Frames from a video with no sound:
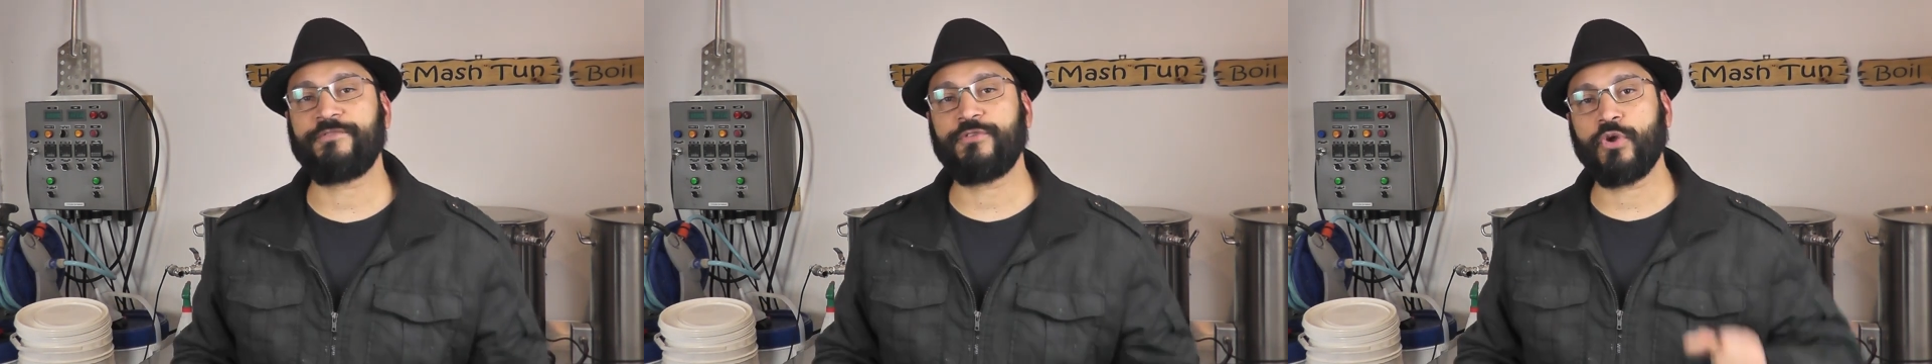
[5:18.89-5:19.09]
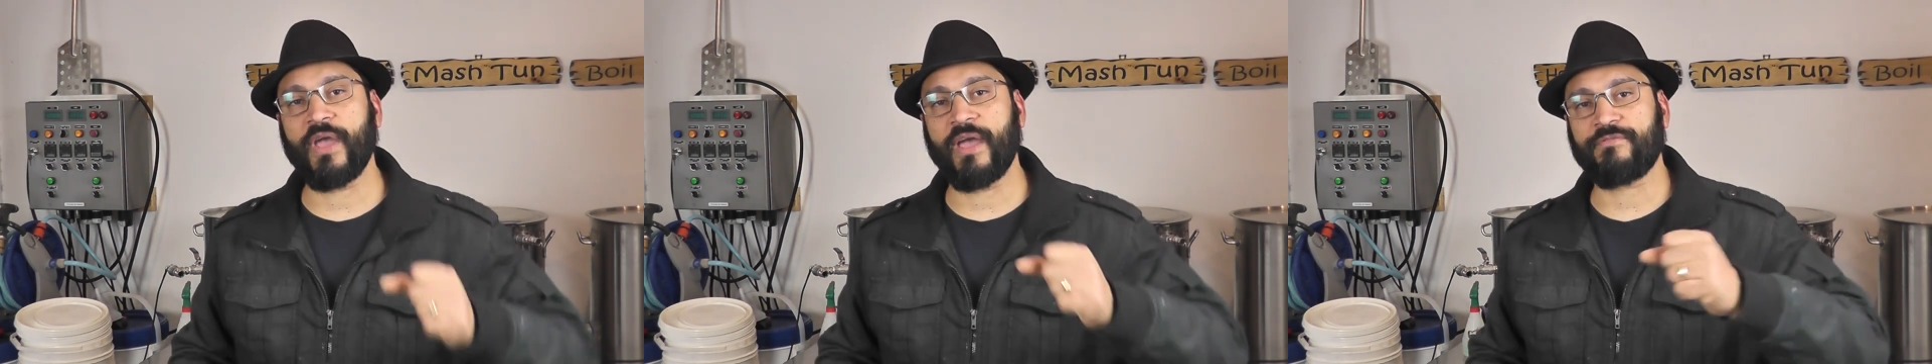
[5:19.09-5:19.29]

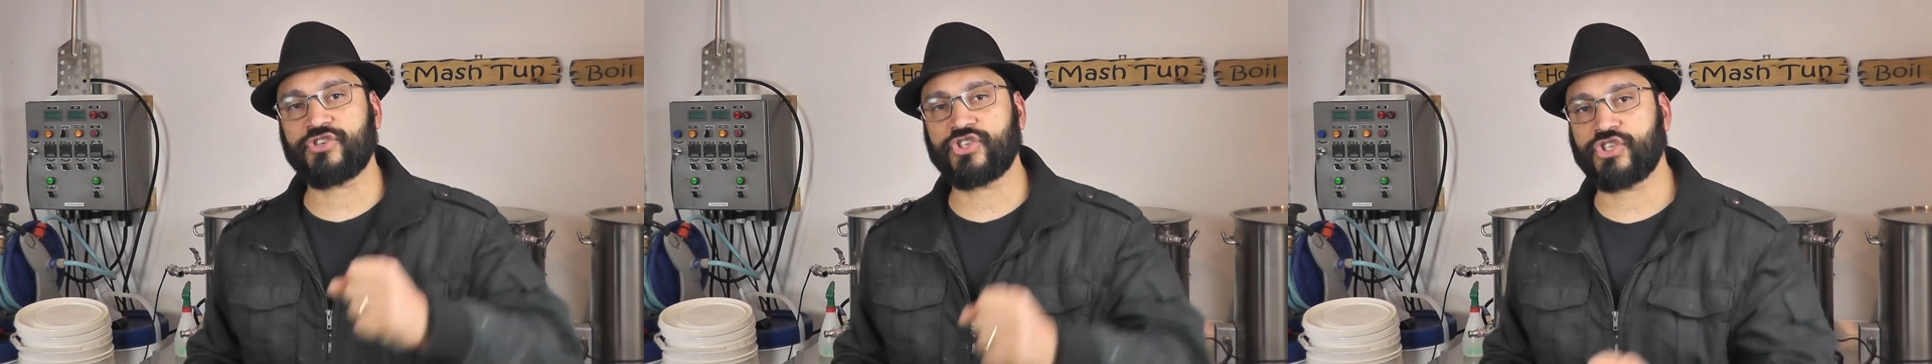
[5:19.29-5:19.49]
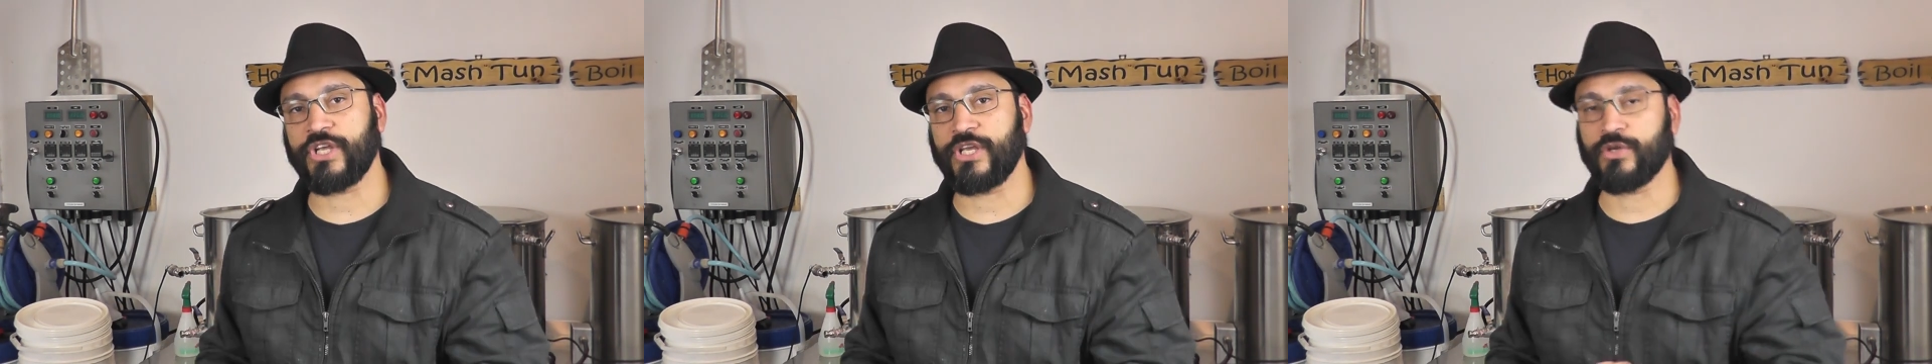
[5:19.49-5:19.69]
if you have
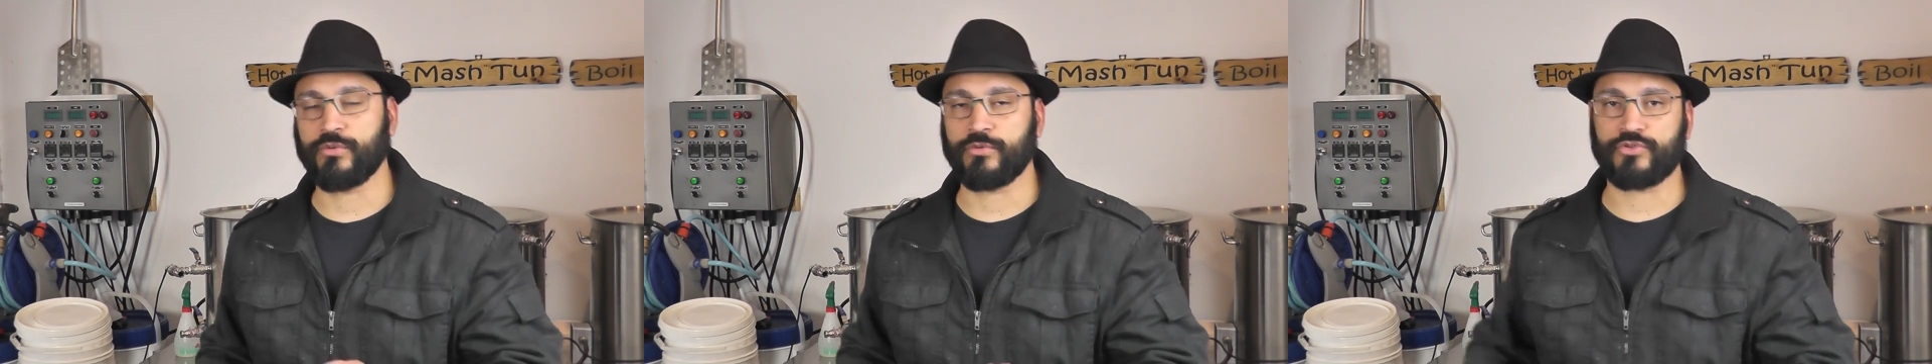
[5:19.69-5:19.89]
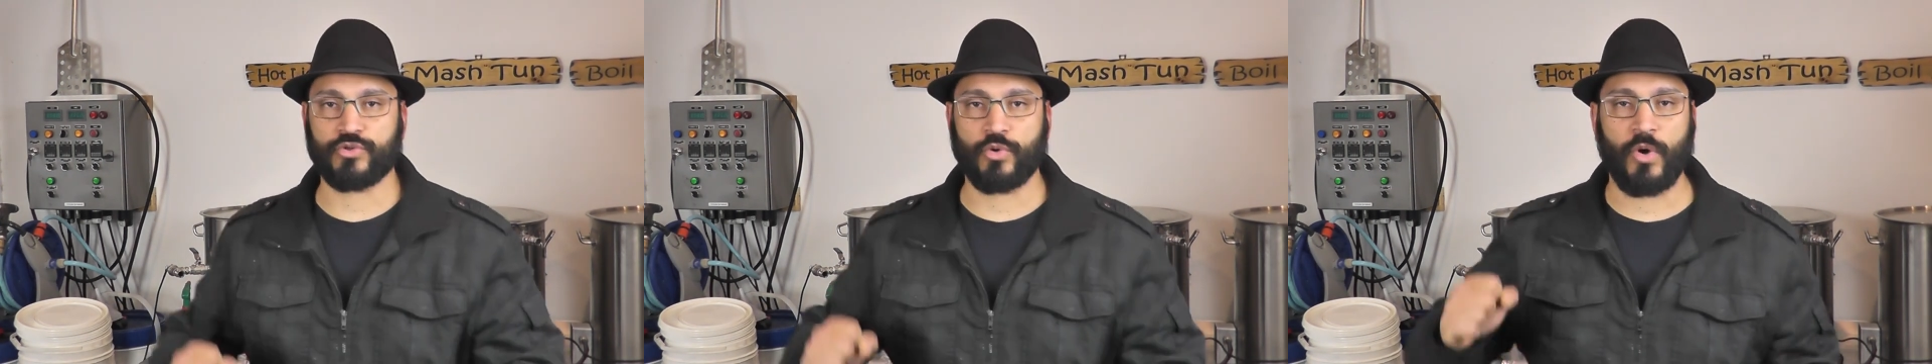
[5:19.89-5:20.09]

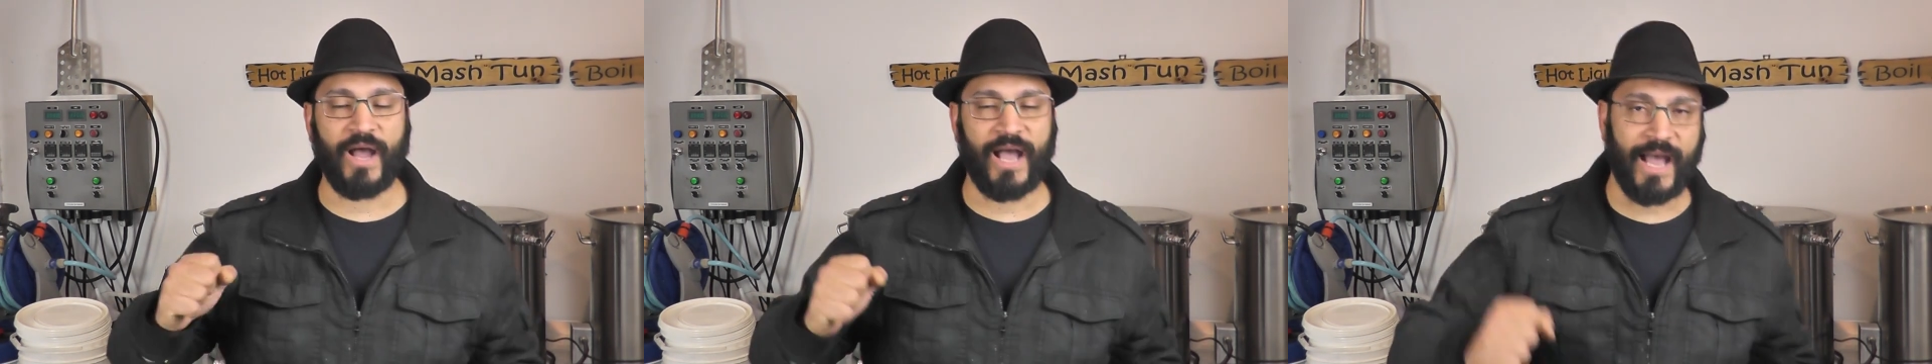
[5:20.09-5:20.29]
shields or